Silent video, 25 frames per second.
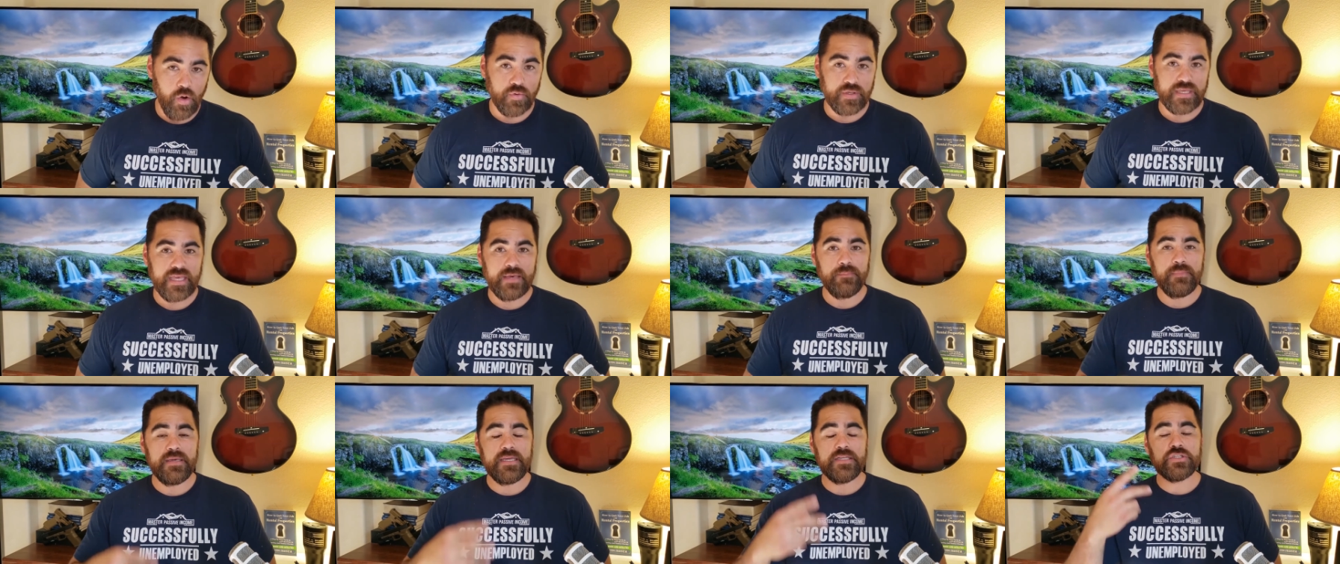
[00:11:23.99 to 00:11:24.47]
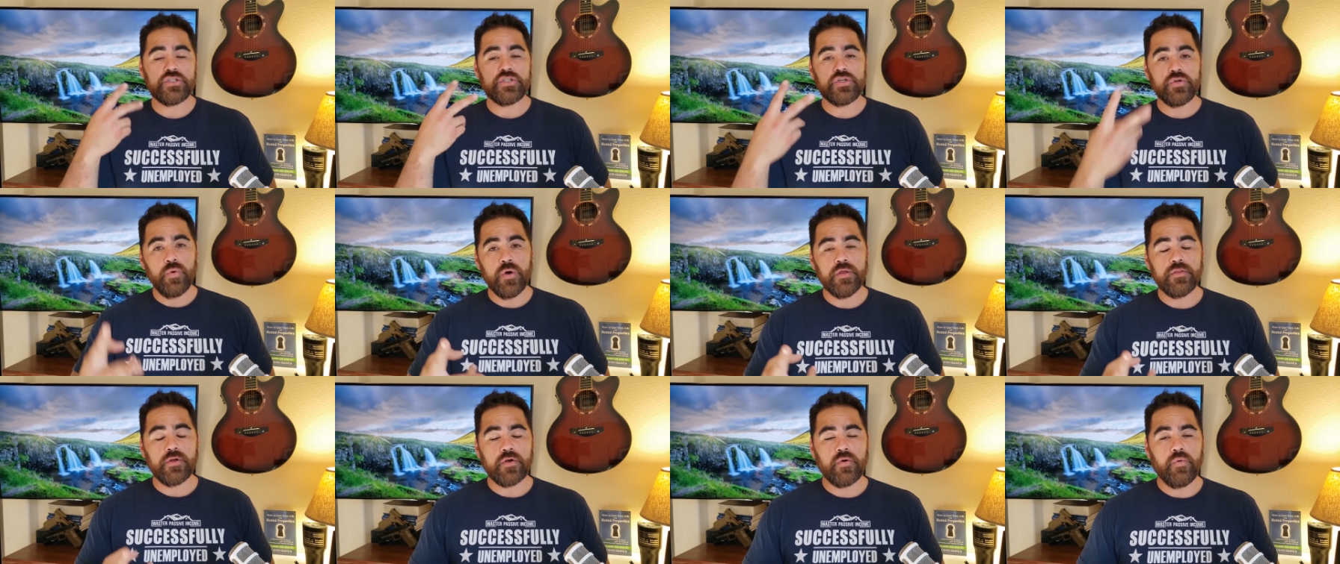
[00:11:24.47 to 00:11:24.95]
Get me two
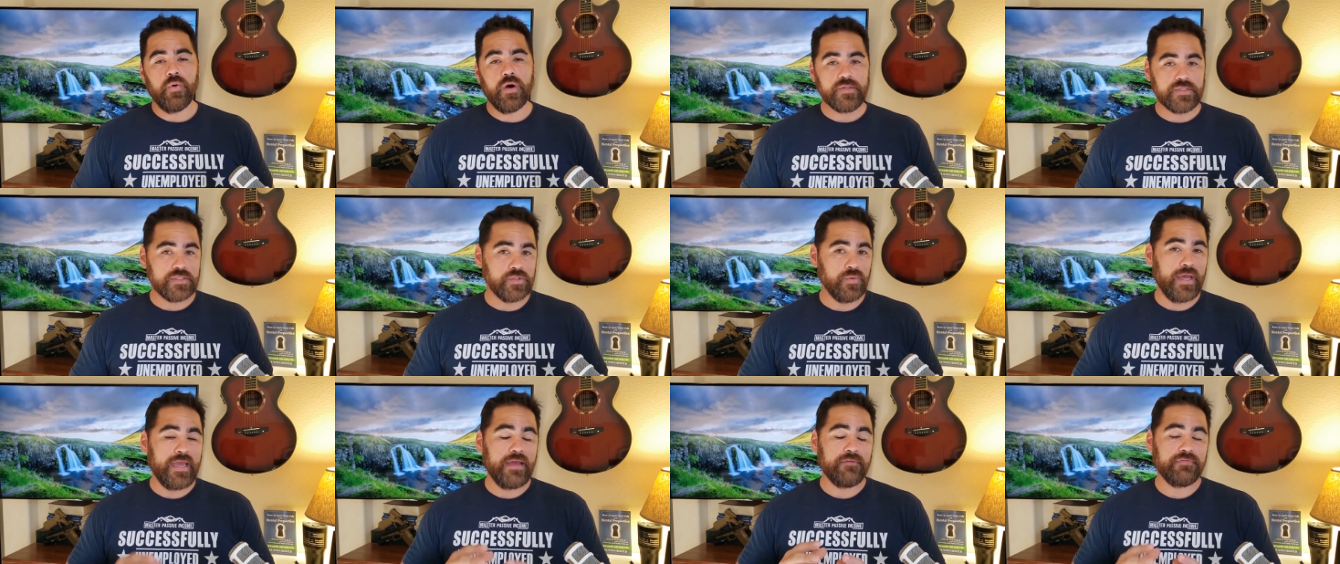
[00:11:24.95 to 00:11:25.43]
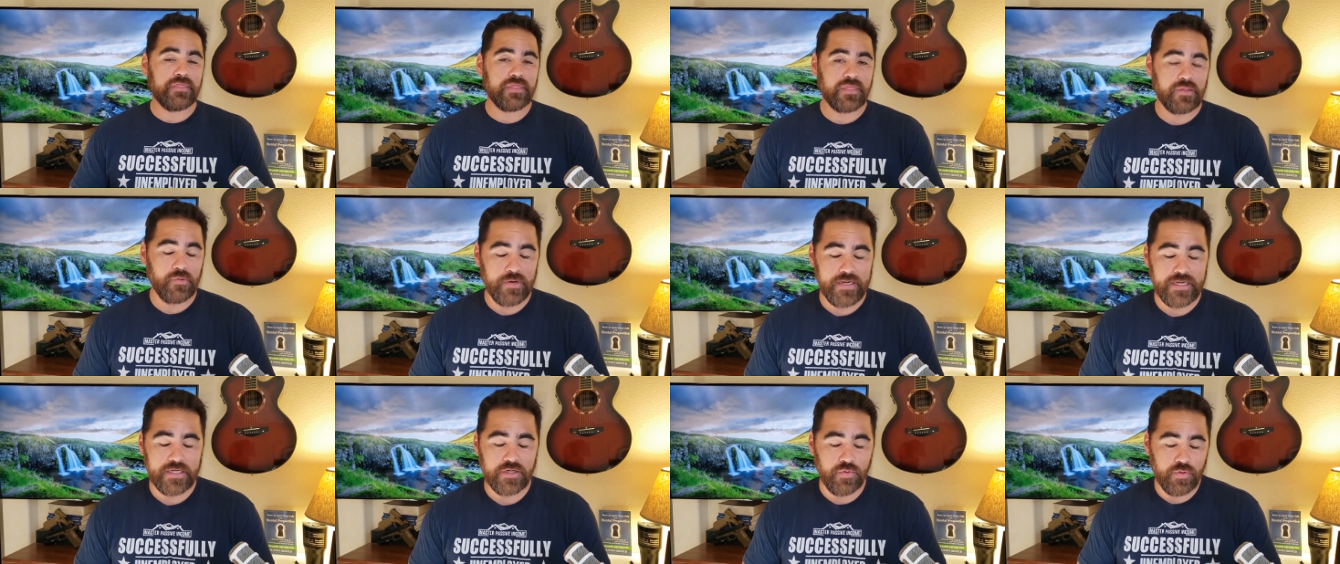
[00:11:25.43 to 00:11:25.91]
other quotes. So I have
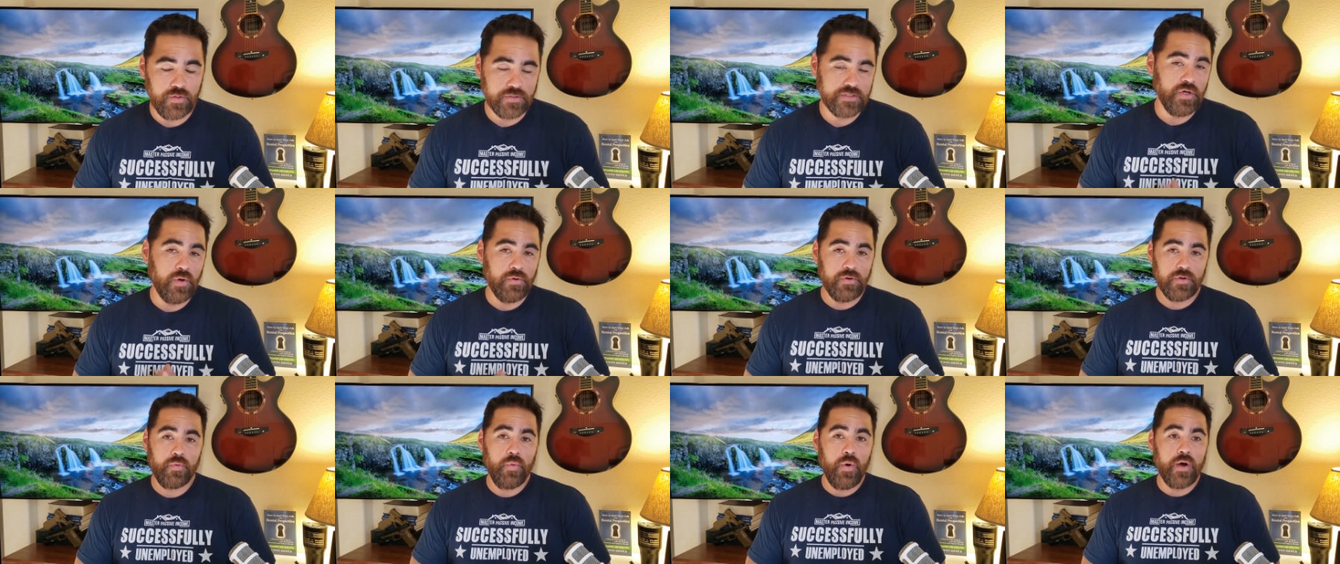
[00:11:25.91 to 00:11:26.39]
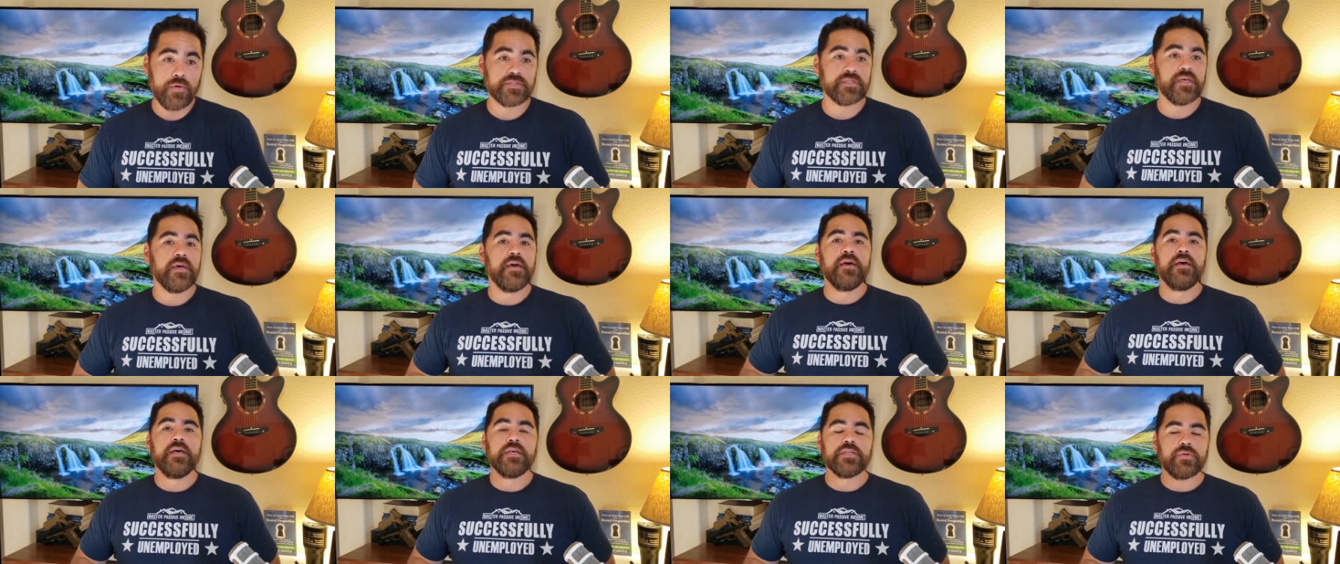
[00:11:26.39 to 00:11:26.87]
three total quotes
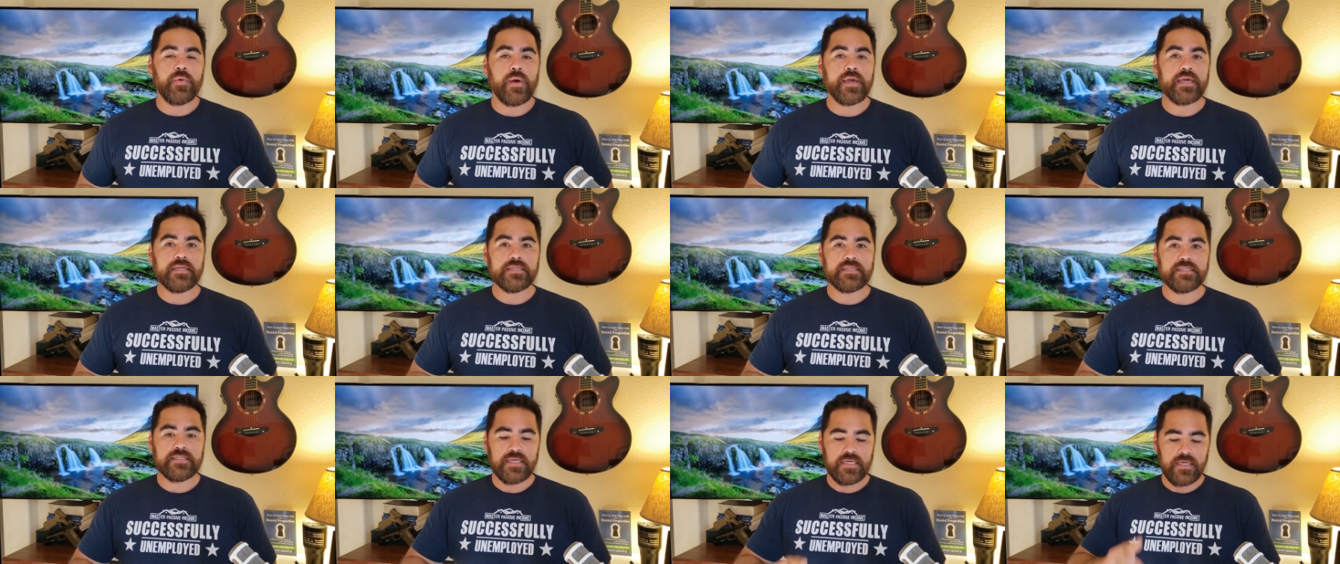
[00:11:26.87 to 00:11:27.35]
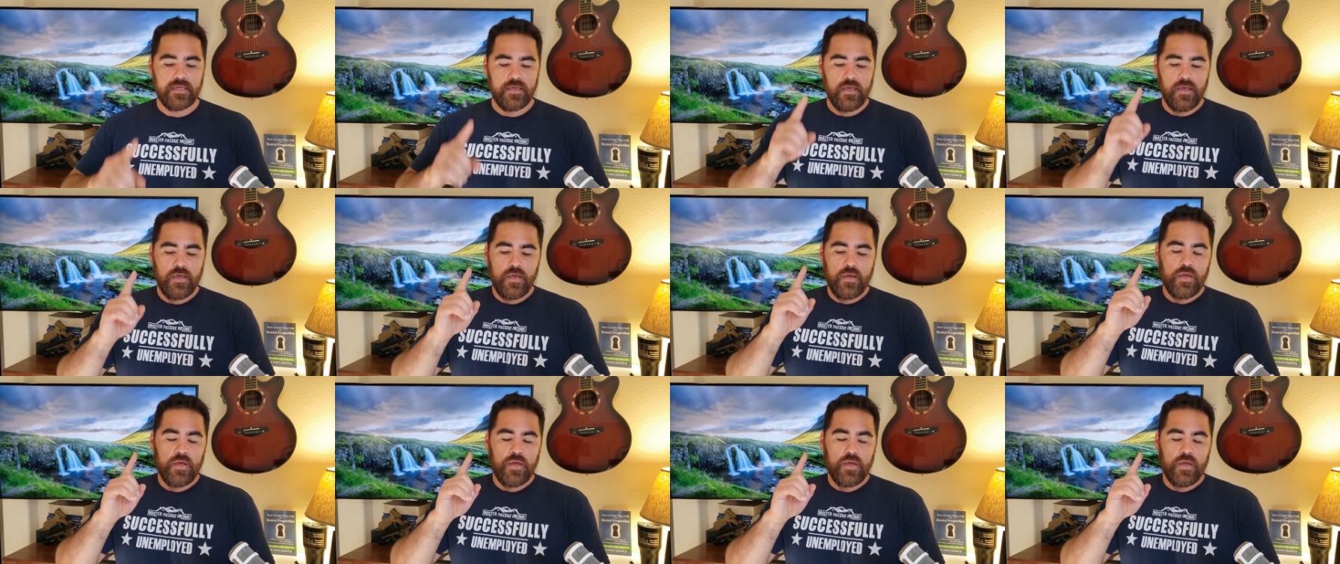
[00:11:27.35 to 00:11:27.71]
so I can see